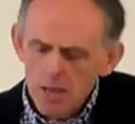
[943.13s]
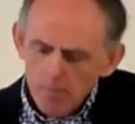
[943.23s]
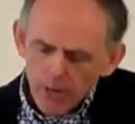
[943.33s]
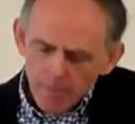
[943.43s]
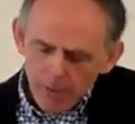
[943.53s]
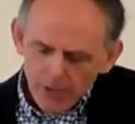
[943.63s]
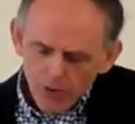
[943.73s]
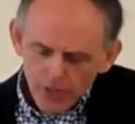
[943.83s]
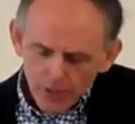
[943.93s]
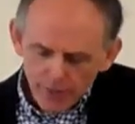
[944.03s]
But
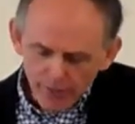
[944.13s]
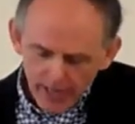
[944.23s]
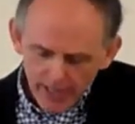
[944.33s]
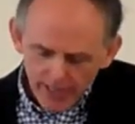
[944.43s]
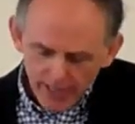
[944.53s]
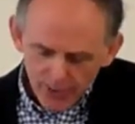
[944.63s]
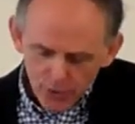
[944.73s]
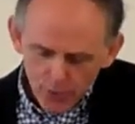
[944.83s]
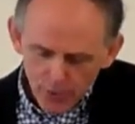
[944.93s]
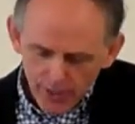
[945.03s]
opinion is divided as
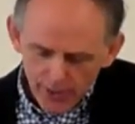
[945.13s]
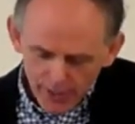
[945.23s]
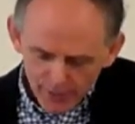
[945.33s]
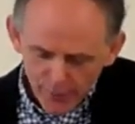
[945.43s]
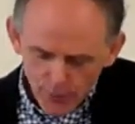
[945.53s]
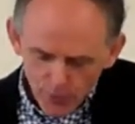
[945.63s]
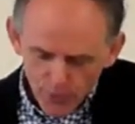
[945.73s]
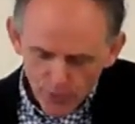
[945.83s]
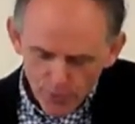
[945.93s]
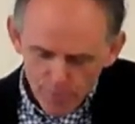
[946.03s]
to whether this fourth
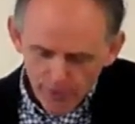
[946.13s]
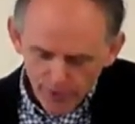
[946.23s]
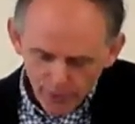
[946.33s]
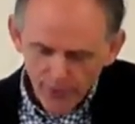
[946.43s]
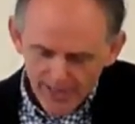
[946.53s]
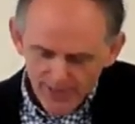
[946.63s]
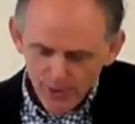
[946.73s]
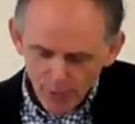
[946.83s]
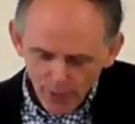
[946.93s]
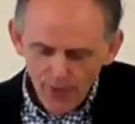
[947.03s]
group are right or
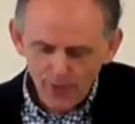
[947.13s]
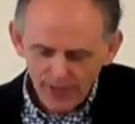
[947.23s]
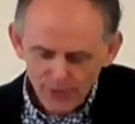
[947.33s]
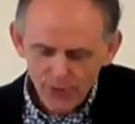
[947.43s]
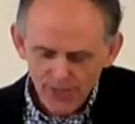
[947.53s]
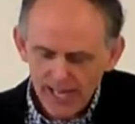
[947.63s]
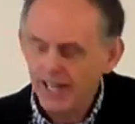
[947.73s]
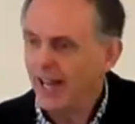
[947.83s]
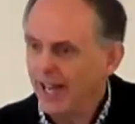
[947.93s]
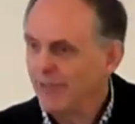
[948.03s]
wrong in
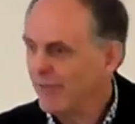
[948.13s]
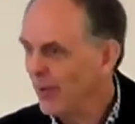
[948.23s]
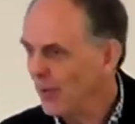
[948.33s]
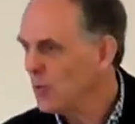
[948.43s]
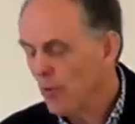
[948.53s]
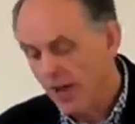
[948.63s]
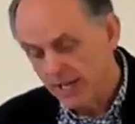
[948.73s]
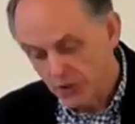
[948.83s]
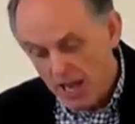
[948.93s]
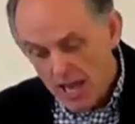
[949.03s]
saying, I follow
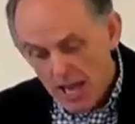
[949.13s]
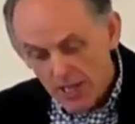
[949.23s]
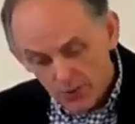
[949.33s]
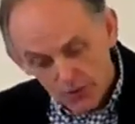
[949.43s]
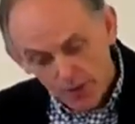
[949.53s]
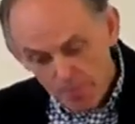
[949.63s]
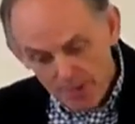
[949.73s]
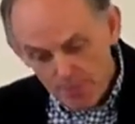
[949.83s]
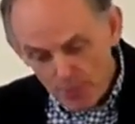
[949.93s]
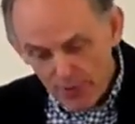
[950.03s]
Christ. And some
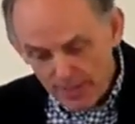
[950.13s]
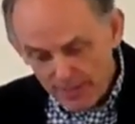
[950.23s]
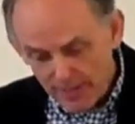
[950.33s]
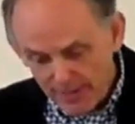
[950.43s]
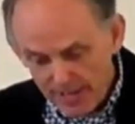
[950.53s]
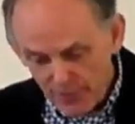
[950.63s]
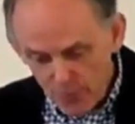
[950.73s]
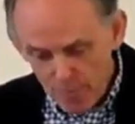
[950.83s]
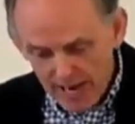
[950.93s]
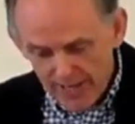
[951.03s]
people think that they're
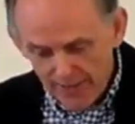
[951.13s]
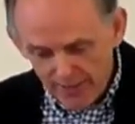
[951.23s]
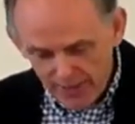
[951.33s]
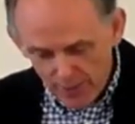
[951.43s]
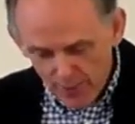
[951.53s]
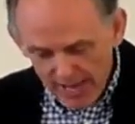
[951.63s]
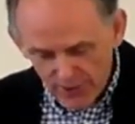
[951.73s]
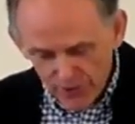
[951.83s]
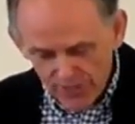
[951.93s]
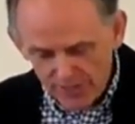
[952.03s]
no better than the
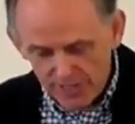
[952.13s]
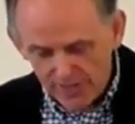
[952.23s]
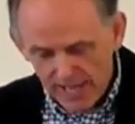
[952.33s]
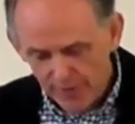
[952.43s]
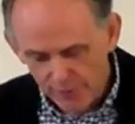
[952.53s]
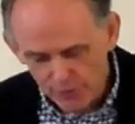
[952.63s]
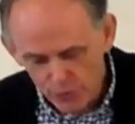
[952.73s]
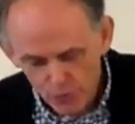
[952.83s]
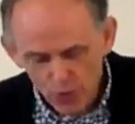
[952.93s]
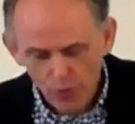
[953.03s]
rest and that they have
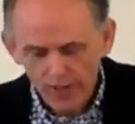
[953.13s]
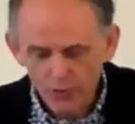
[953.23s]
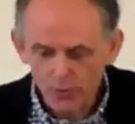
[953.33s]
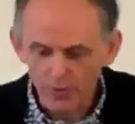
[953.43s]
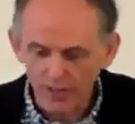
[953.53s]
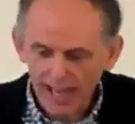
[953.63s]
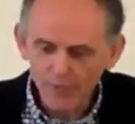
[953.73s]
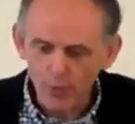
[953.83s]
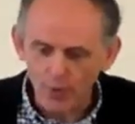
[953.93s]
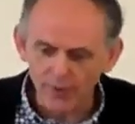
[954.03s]
reduced Christ to the
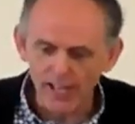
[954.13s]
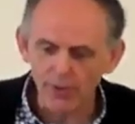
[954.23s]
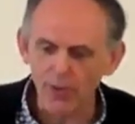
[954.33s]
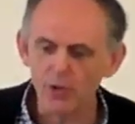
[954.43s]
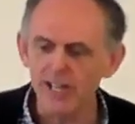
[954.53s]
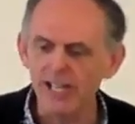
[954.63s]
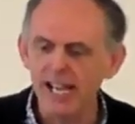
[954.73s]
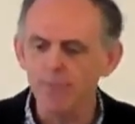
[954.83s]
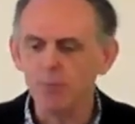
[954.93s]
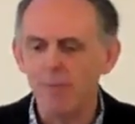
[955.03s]
level of the other three
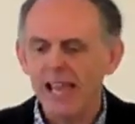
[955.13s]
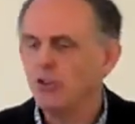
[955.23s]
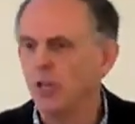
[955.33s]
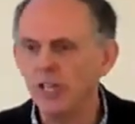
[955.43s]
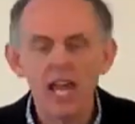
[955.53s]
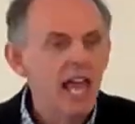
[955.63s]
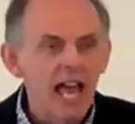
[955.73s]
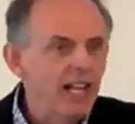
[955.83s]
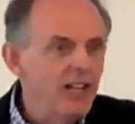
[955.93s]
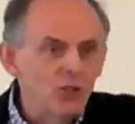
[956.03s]
names mentioned
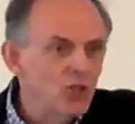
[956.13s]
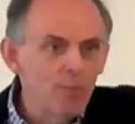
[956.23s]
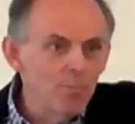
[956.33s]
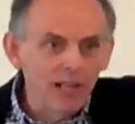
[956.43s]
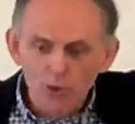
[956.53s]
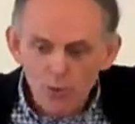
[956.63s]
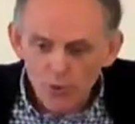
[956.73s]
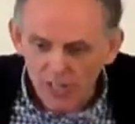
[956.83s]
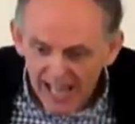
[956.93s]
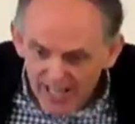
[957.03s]
and are simply
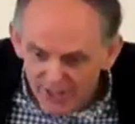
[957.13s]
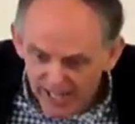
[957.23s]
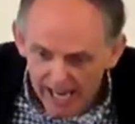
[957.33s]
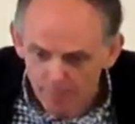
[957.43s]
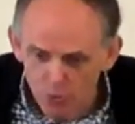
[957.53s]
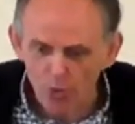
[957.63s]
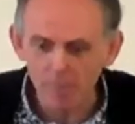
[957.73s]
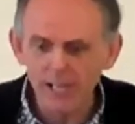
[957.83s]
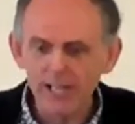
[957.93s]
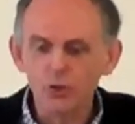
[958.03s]
using his name to
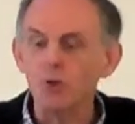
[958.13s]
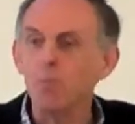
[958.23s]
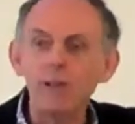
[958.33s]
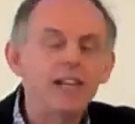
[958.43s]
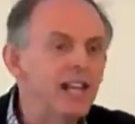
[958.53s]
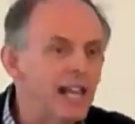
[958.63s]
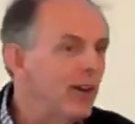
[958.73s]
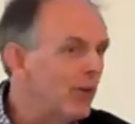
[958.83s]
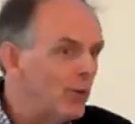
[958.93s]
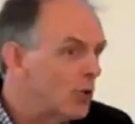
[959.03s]
appear
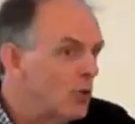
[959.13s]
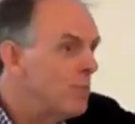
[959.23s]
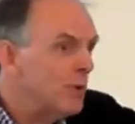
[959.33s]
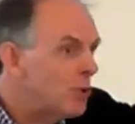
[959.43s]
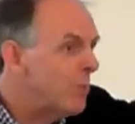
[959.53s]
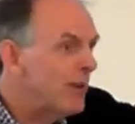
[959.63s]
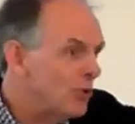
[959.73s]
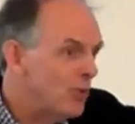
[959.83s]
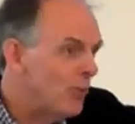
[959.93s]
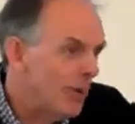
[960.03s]
superior or super
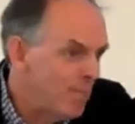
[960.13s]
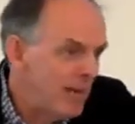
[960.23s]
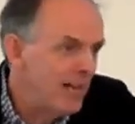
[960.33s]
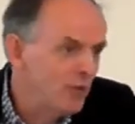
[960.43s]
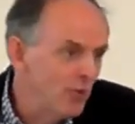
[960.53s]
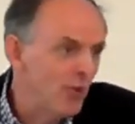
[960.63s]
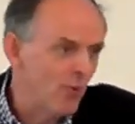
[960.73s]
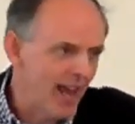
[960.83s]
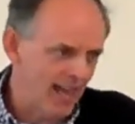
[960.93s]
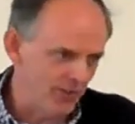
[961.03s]
spiritual compared to the
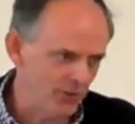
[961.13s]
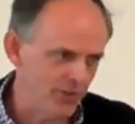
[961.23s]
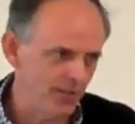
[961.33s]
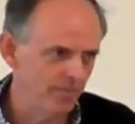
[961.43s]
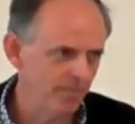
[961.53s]
rest.